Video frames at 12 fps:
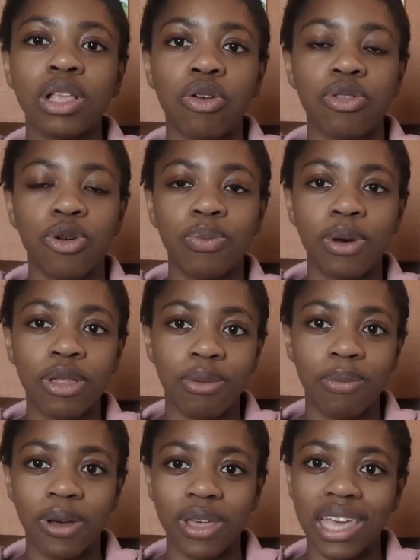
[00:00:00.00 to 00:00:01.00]
also put a
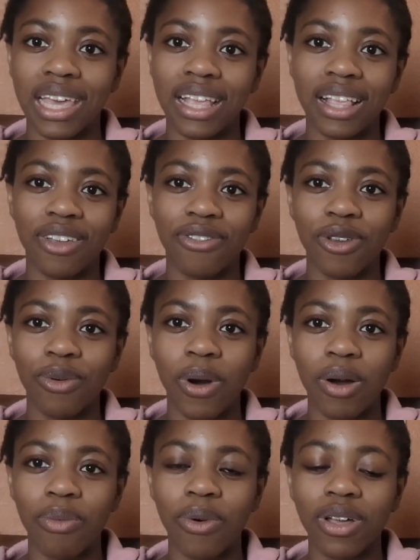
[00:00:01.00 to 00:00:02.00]
book in if you
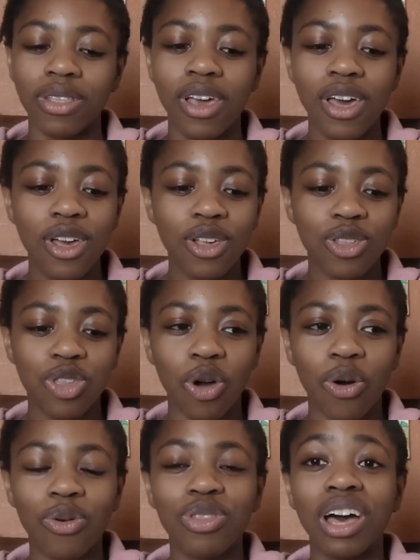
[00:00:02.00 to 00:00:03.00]
want one.
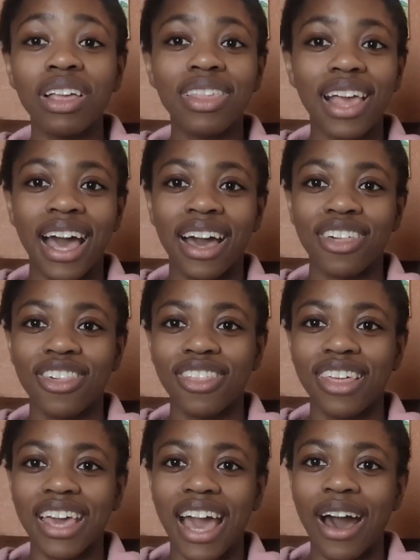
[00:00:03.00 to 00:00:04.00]
So that's
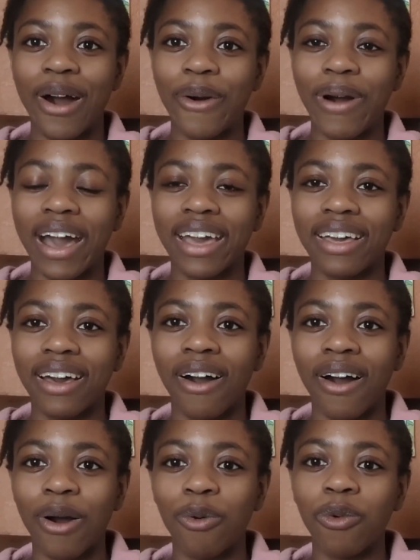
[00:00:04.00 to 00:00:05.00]
actually how I
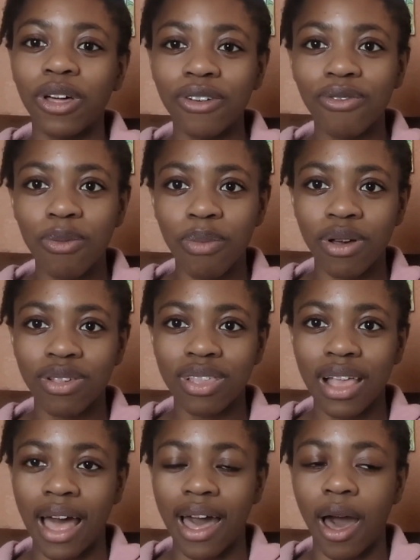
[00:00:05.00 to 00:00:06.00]
got one of the books
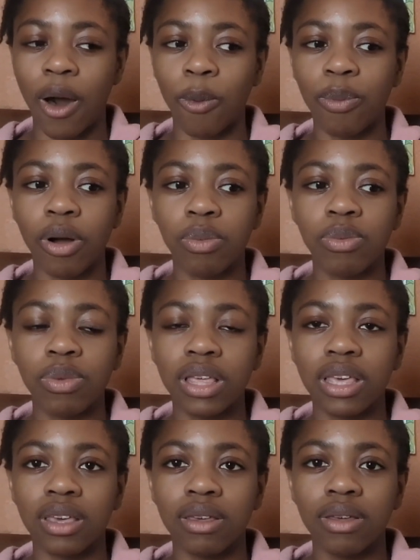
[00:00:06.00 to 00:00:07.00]
that I'll
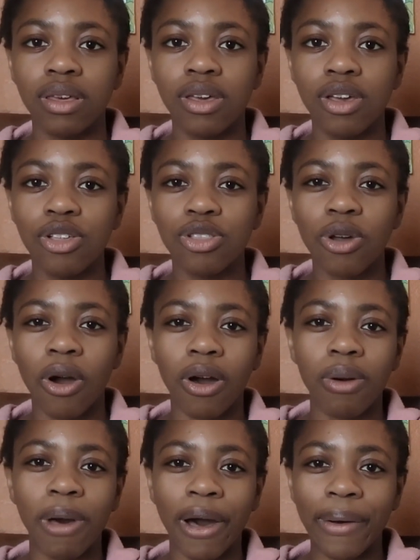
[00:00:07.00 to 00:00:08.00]
probably talk
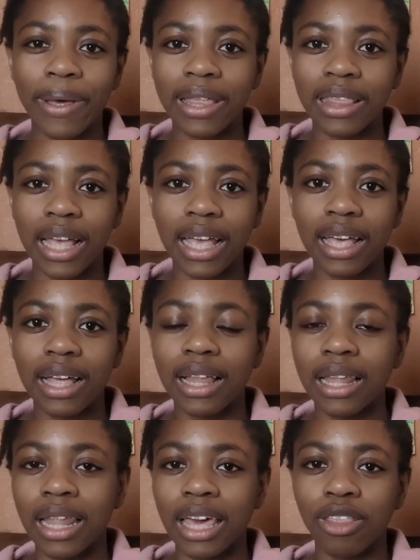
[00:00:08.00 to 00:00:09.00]
about in like a
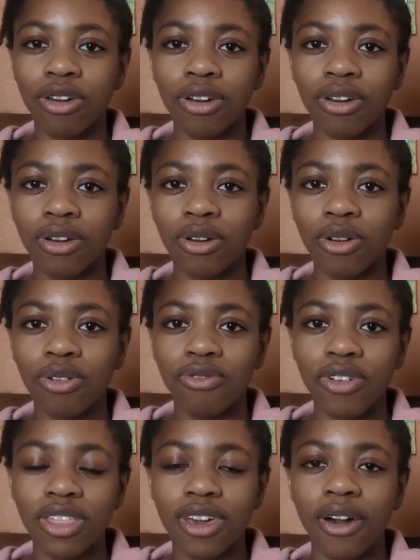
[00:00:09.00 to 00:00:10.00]
later
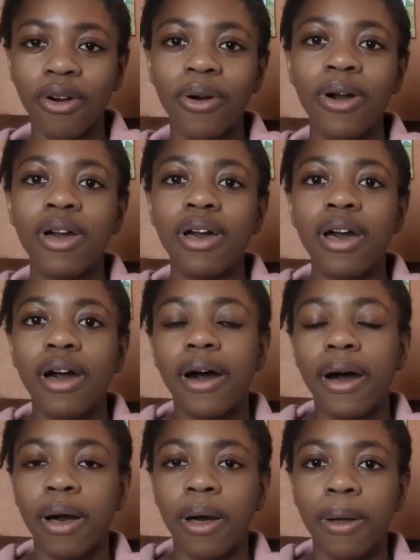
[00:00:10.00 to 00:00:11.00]
video.
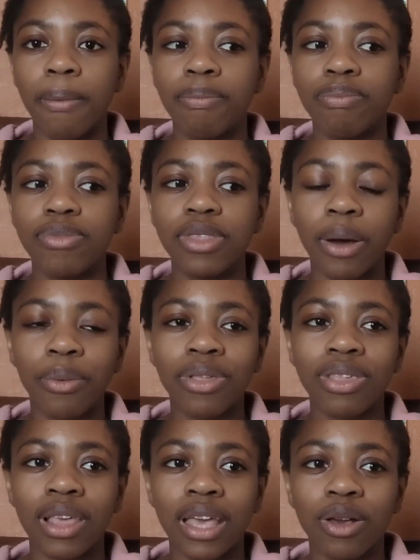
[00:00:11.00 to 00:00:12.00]
That
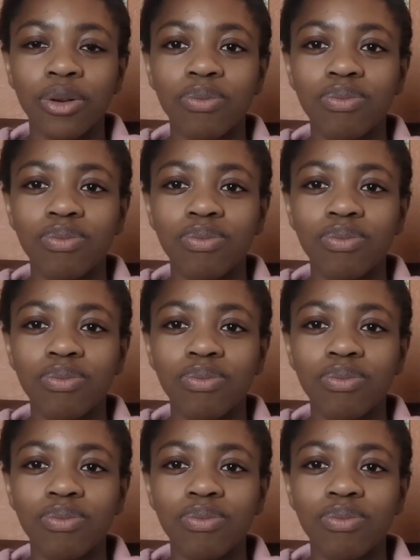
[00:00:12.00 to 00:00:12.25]
was like,